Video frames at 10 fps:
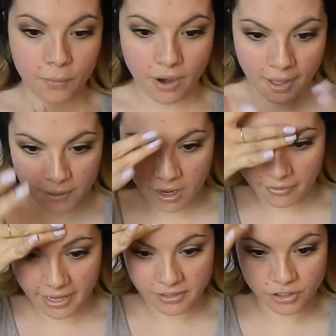Probably all
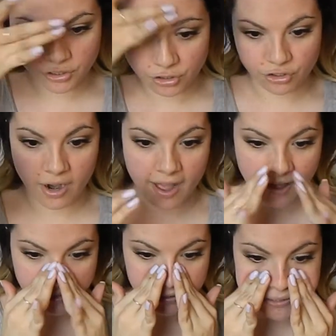that
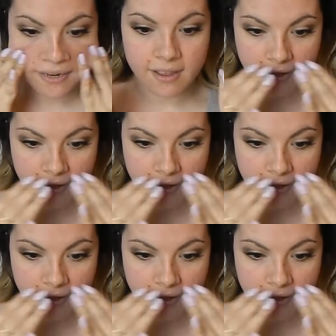stress